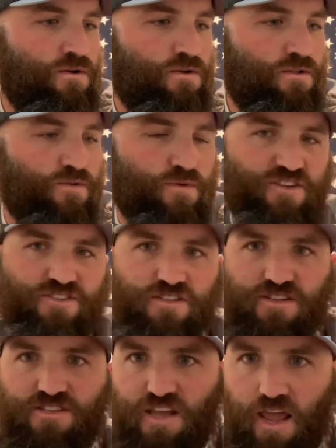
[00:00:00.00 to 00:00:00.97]
The reason
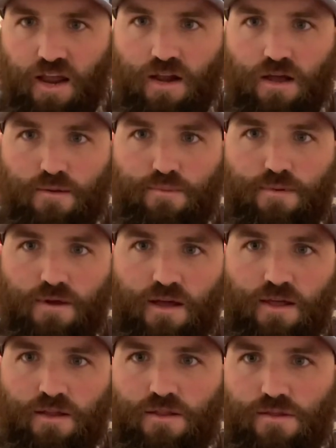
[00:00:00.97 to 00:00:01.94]
it's hanging up
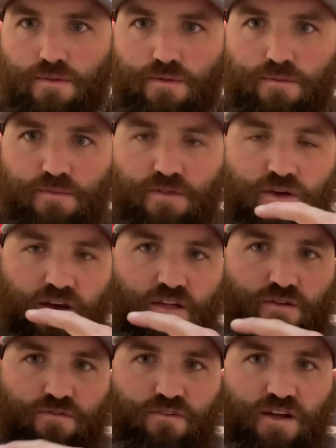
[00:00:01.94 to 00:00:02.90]
and the
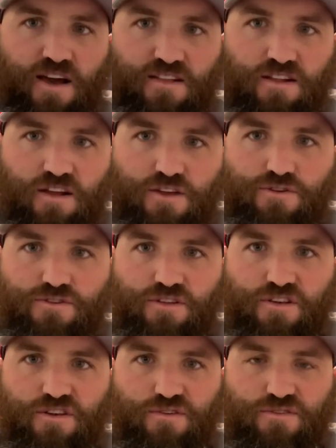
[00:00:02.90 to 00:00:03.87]
other flag that I
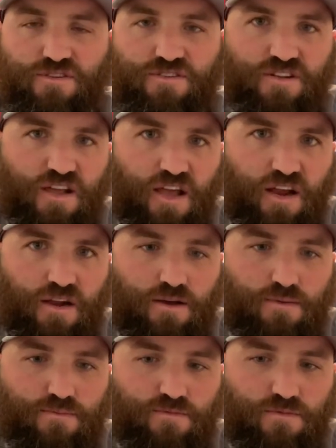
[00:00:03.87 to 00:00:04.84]
usually use isn't hanging
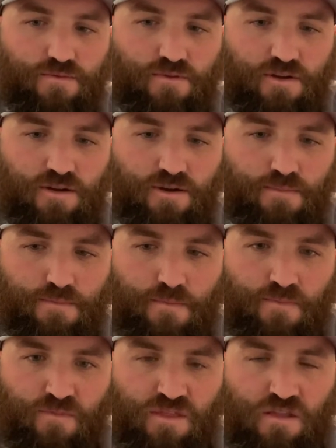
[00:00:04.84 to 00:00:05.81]
up.
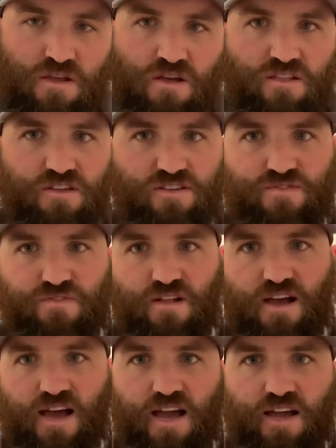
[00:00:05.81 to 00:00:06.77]
This
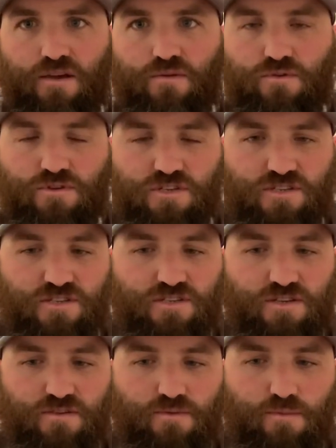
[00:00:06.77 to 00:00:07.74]
flag was
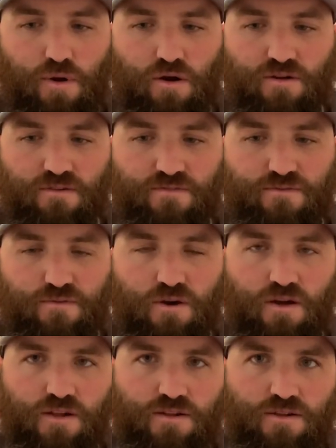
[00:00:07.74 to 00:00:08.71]
part of what